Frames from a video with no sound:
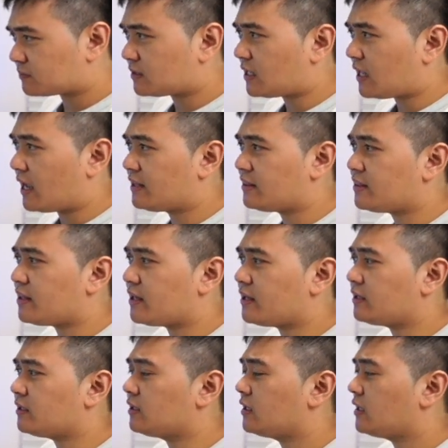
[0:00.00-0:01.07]
And
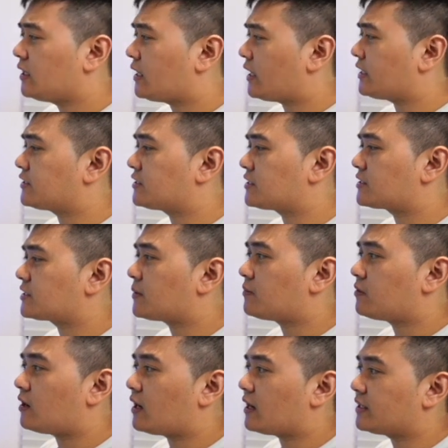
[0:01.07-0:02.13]
then it's
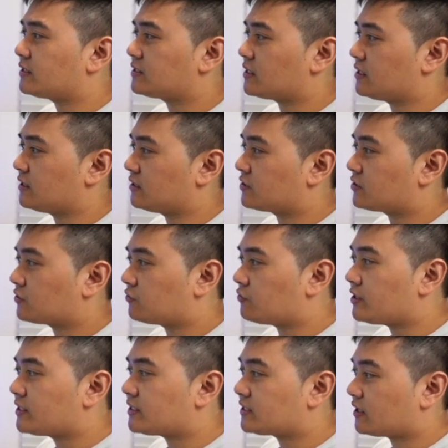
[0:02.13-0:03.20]
summarized in this
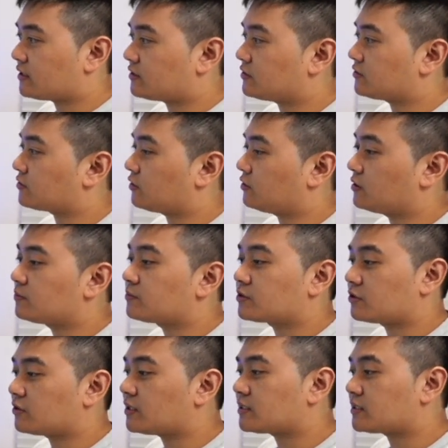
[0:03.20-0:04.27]
3-sentence column.
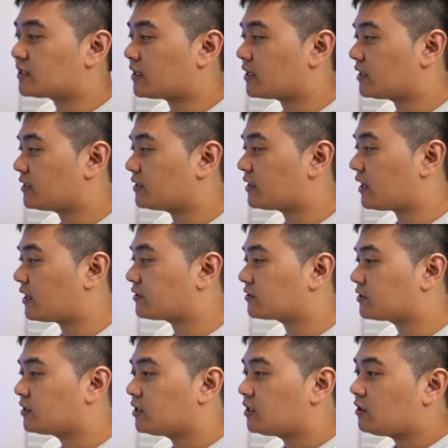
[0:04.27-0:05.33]
So let's say that,
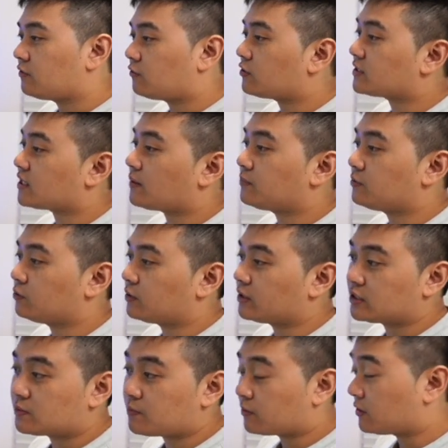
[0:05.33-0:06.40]
for example,
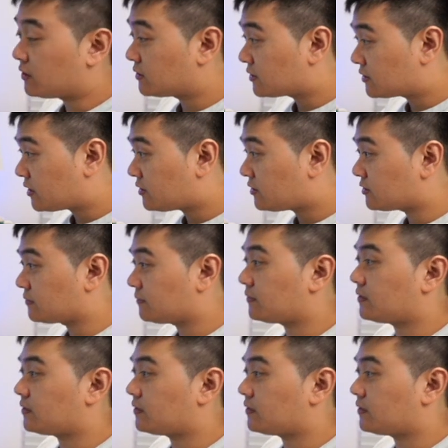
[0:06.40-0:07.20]
in smoking cessation,